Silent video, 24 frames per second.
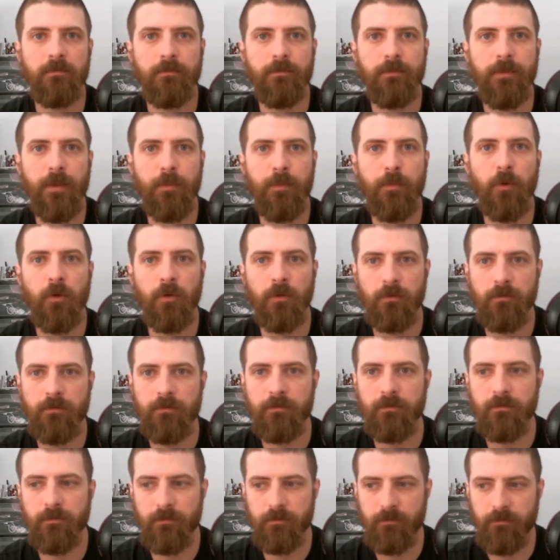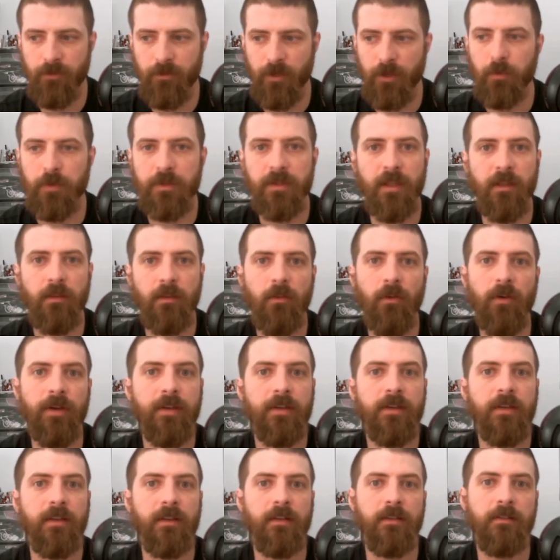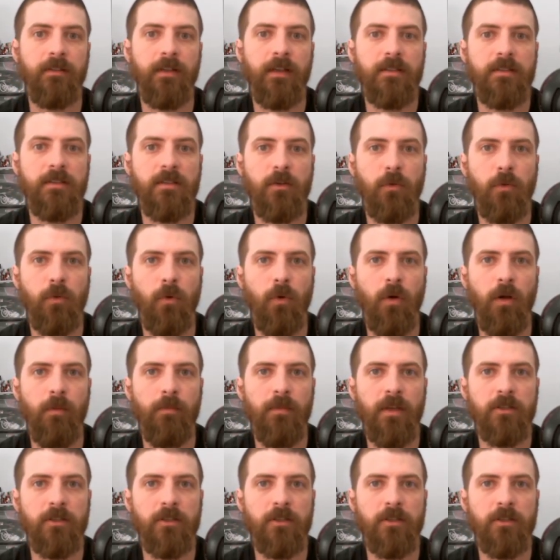People like what they like, and that's cool. I'm not